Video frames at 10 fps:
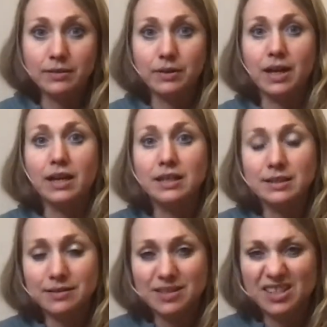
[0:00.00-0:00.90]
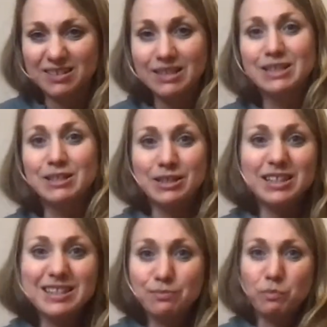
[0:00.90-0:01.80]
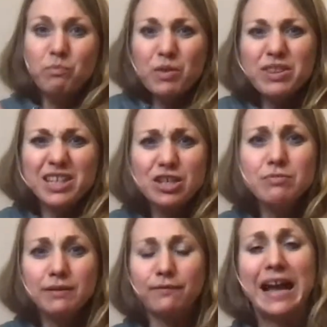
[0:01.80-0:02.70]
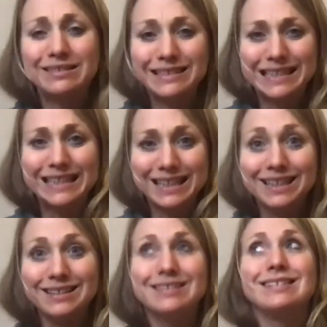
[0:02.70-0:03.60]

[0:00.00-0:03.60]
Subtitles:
Okay, it's what the human faculty is.